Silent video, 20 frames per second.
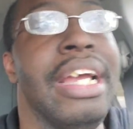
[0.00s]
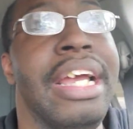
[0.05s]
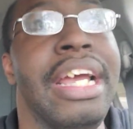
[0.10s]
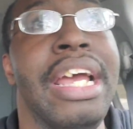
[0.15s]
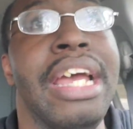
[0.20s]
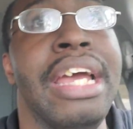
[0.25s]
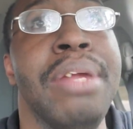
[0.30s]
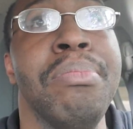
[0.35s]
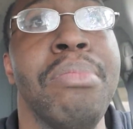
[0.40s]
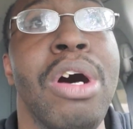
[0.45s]

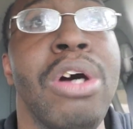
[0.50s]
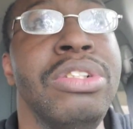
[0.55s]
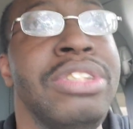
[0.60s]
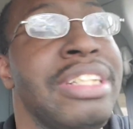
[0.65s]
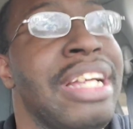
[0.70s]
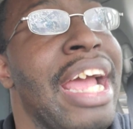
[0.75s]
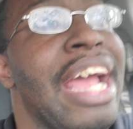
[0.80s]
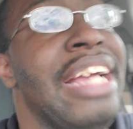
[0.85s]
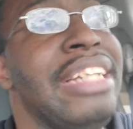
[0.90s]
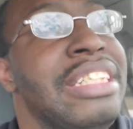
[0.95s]
in most
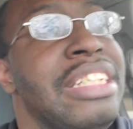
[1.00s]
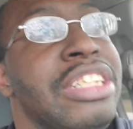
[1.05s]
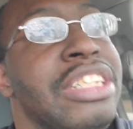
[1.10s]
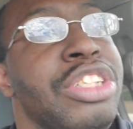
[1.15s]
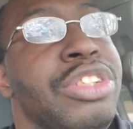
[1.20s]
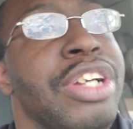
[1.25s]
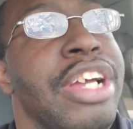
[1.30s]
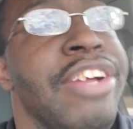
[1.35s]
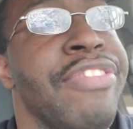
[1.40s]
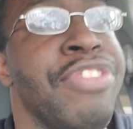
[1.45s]

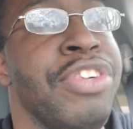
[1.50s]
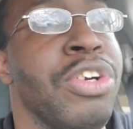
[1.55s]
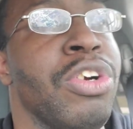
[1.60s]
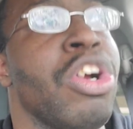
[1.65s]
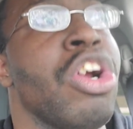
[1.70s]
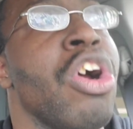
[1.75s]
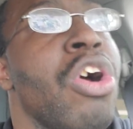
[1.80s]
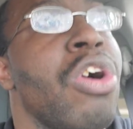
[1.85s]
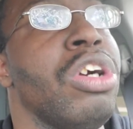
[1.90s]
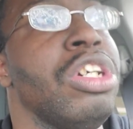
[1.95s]
cases, if your
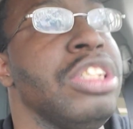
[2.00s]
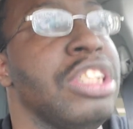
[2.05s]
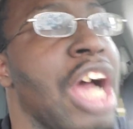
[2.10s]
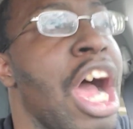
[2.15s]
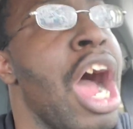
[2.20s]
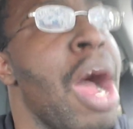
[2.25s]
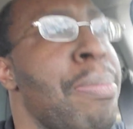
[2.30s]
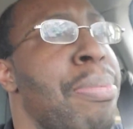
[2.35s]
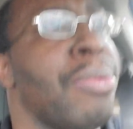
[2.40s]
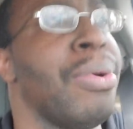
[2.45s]
car is
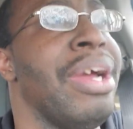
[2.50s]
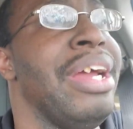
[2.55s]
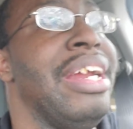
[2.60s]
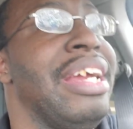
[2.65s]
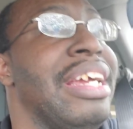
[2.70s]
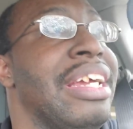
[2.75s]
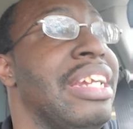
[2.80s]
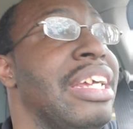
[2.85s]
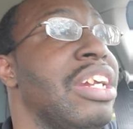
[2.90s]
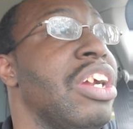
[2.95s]

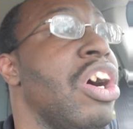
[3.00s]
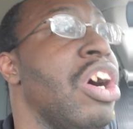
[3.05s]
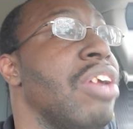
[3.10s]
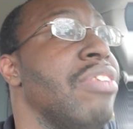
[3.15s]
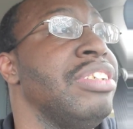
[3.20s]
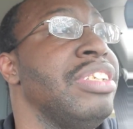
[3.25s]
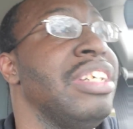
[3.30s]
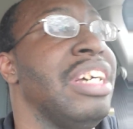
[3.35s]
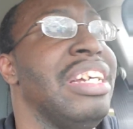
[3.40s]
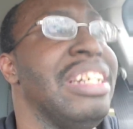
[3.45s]
operating and then all of
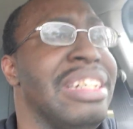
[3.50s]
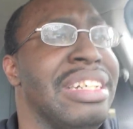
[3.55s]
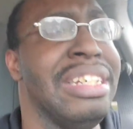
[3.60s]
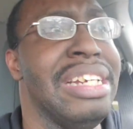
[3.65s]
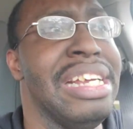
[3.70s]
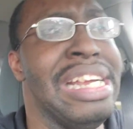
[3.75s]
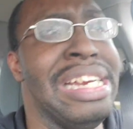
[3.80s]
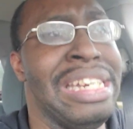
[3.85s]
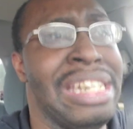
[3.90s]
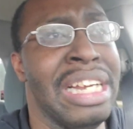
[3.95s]
a sudden
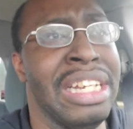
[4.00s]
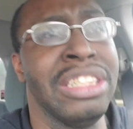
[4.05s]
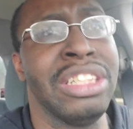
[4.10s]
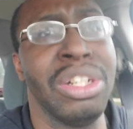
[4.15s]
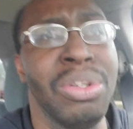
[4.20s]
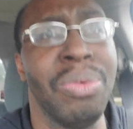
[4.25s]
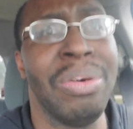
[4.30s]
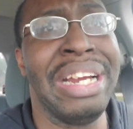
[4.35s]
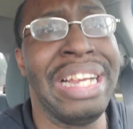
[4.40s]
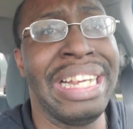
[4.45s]
it
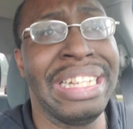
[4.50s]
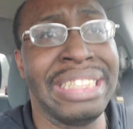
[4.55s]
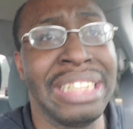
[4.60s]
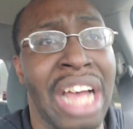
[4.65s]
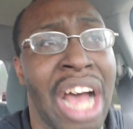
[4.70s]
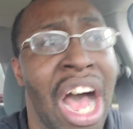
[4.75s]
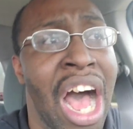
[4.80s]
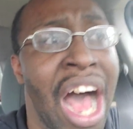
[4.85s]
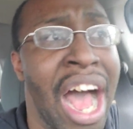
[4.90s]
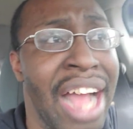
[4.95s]
doesn't when it gets
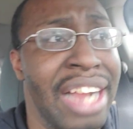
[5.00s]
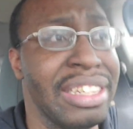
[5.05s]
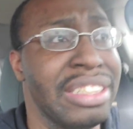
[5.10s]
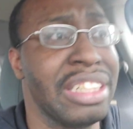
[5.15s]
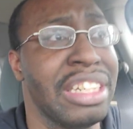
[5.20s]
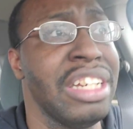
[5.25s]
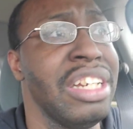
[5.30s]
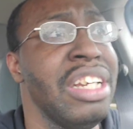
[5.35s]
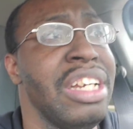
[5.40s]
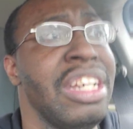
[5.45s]
hot,
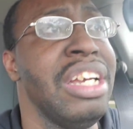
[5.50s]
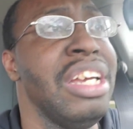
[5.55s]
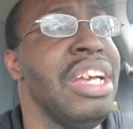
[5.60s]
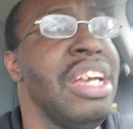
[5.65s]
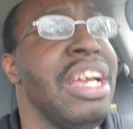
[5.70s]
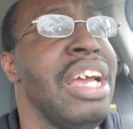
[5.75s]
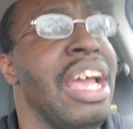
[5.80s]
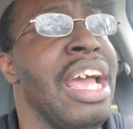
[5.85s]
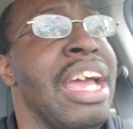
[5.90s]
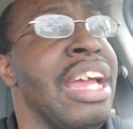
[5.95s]

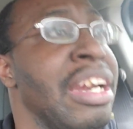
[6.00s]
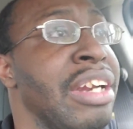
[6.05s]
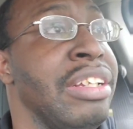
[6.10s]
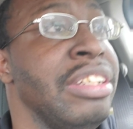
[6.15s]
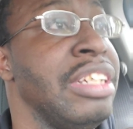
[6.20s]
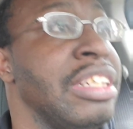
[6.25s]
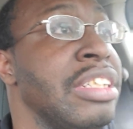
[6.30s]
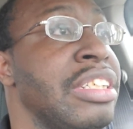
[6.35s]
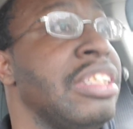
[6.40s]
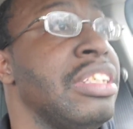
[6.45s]
and
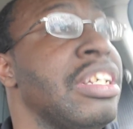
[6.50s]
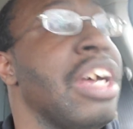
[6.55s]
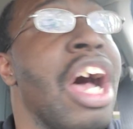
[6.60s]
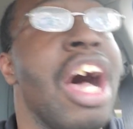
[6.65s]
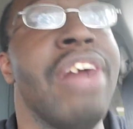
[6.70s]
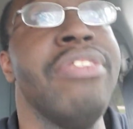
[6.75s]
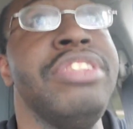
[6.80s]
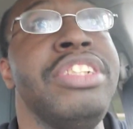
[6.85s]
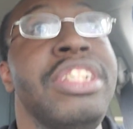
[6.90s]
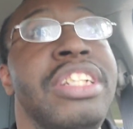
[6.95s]
this is
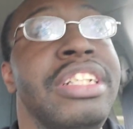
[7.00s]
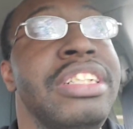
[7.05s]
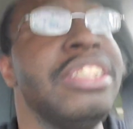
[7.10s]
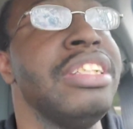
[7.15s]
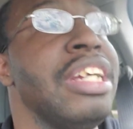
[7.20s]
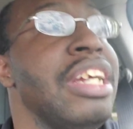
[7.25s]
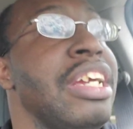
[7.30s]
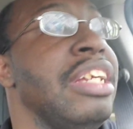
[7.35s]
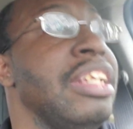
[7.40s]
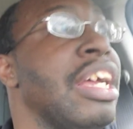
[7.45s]
obviously
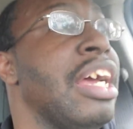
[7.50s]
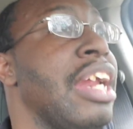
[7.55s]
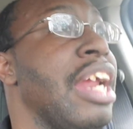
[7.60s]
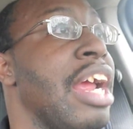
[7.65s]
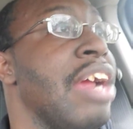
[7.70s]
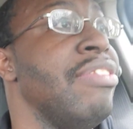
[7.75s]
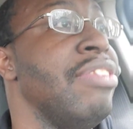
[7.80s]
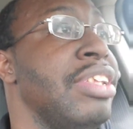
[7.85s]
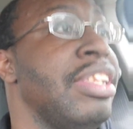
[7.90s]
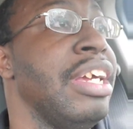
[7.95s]
saying that
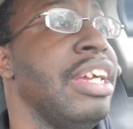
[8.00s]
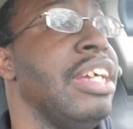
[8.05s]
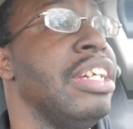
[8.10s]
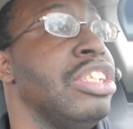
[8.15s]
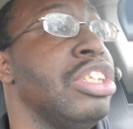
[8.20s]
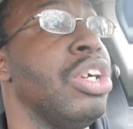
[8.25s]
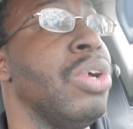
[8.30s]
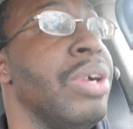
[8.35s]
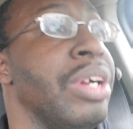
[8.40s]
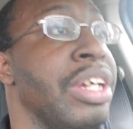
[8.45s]
everything is
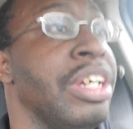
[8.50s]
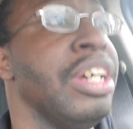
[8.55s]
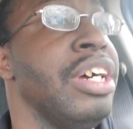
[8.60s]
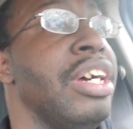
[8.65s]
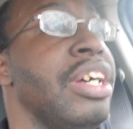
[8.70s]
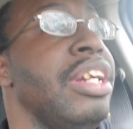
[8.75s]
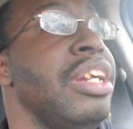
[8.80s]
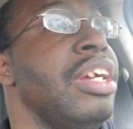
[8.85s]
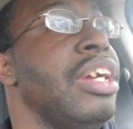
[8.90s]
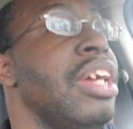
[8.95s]
going
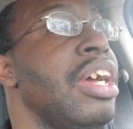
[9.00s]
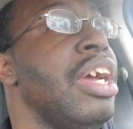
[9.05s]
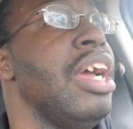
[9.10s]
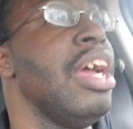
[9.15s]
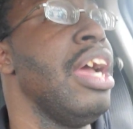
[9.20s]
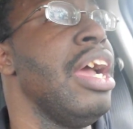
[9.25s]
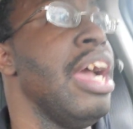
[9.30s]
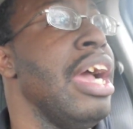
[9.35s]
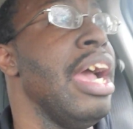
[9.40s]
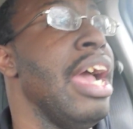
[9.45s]
good,
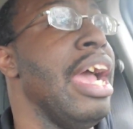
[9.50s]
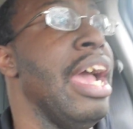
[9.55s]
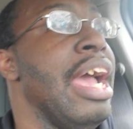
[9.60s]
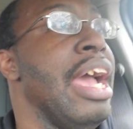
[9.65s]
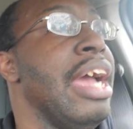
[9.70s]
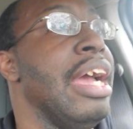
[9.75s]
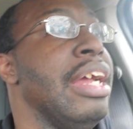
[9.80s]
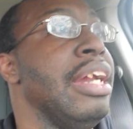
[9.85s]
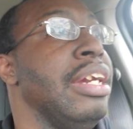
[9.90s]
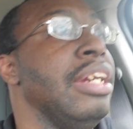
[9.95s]

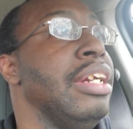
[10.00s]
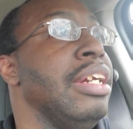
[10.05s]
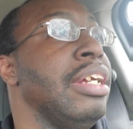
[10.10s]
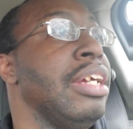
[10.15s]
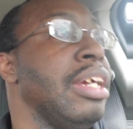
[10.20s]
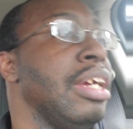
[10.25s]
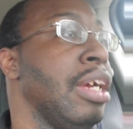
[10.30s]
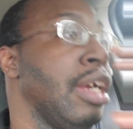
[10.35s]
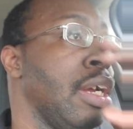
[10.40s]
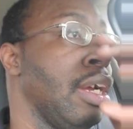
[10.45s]
and
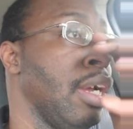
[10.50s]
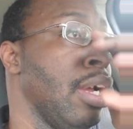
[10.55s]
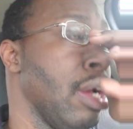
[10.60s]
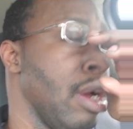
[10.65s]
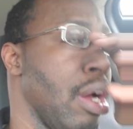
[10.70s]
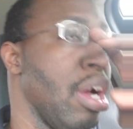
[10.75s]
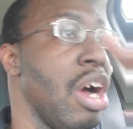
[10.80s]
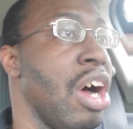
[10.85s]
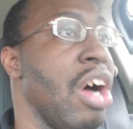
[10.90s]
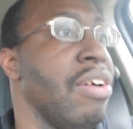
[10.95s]

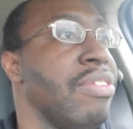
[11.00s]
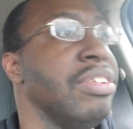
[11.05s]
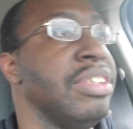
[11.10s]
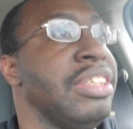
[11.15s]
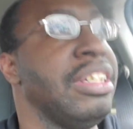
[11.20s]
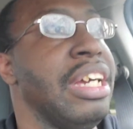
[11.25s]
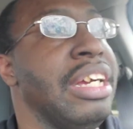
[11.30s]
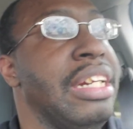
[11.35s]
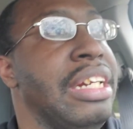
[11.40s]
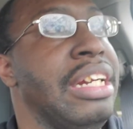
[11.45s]
all of a
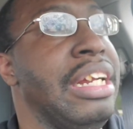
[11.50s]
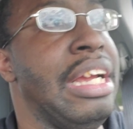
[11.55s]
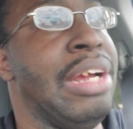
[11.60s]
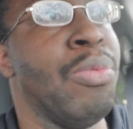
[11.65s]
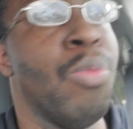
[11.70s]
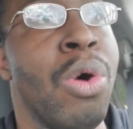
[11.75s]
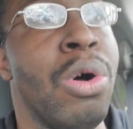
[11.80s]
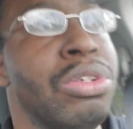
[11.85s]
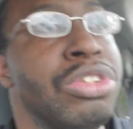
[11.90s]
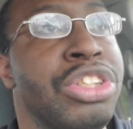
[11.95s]
sudden it
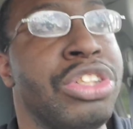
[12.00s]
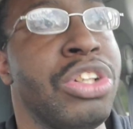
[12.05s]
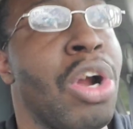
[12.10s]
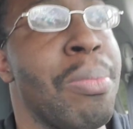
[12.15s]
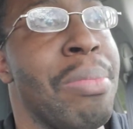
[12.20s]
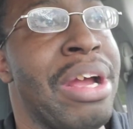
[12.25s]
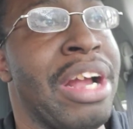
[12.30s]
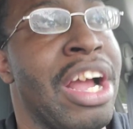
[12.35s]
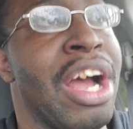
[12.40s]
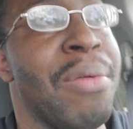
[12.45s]
won't start
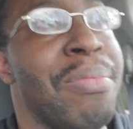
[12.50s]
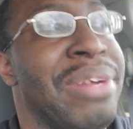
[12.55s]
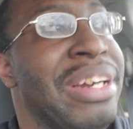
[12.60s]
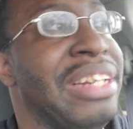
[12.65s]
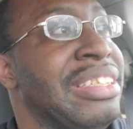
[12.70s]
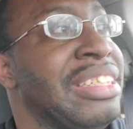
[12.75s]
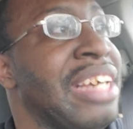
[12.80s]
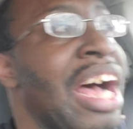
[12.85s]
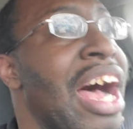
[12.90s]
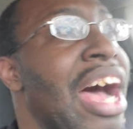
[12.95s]
back up when
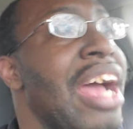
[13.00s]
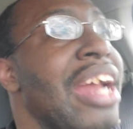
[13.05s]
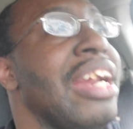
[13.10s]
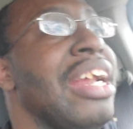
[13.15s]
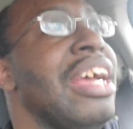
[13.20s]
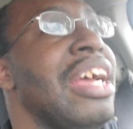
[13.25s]
it's hot,